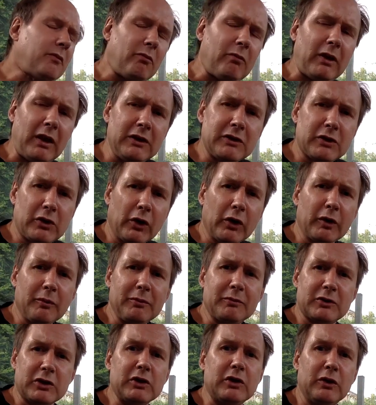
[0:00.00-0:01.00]
it's
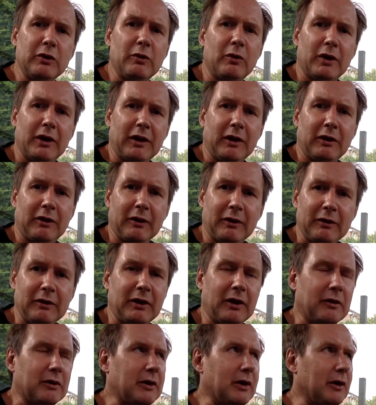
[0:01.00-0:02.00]
got to do with
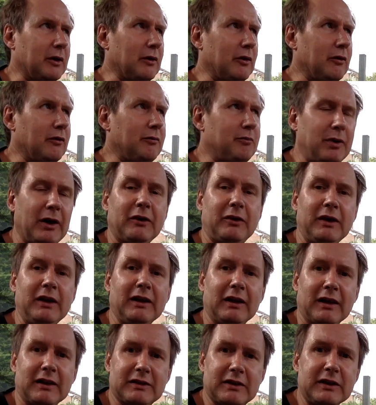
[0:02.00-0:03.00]
kind of both
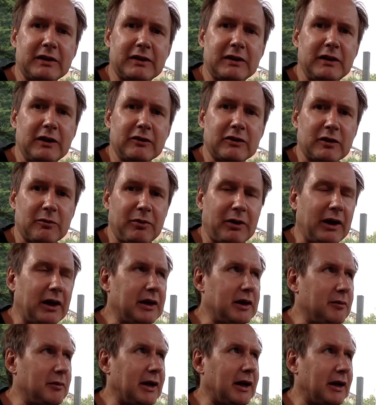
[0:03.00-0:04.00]
elasticity of supply and
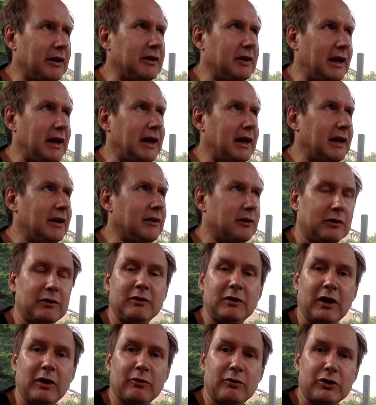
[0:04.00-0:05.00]
demand and
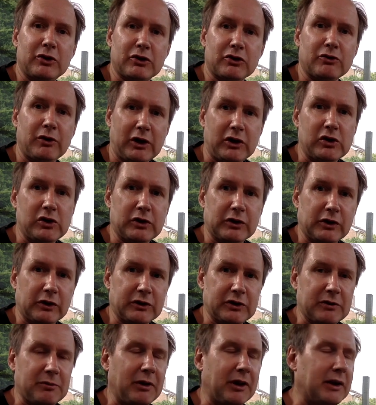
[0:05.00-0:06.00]
restrictions on
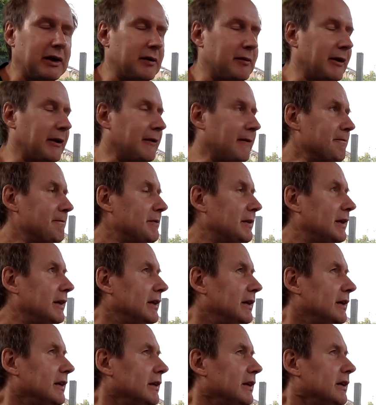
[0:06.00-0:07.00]
supply and demand.
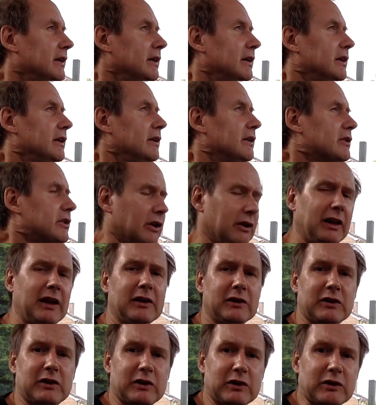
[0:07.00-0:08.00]
So
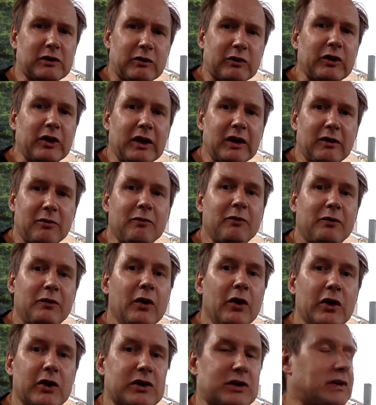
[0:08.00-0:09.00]
let's think
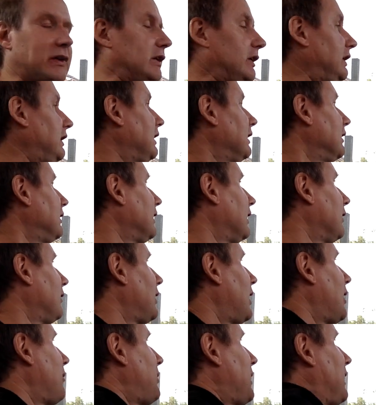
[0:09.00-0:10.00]
firstly
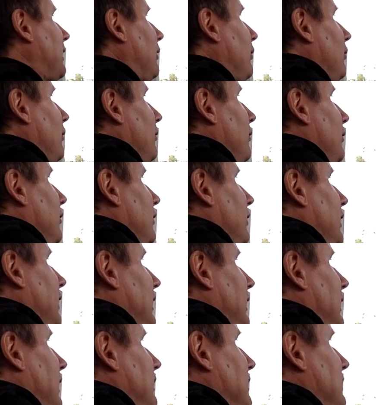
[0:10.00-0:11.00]
about
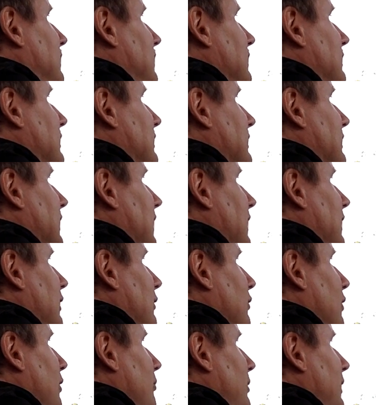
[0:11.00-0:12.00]
the
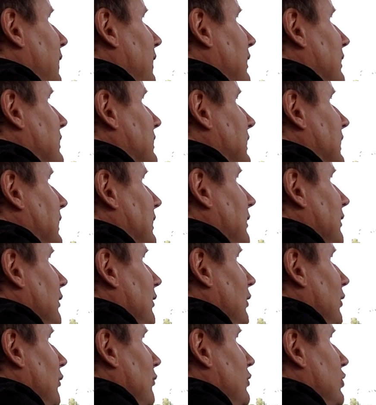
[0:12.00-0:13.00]
desirability
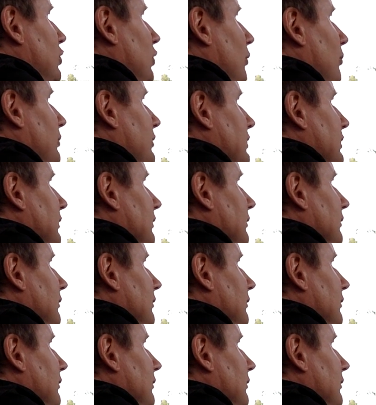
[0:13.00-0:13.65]
of jobs.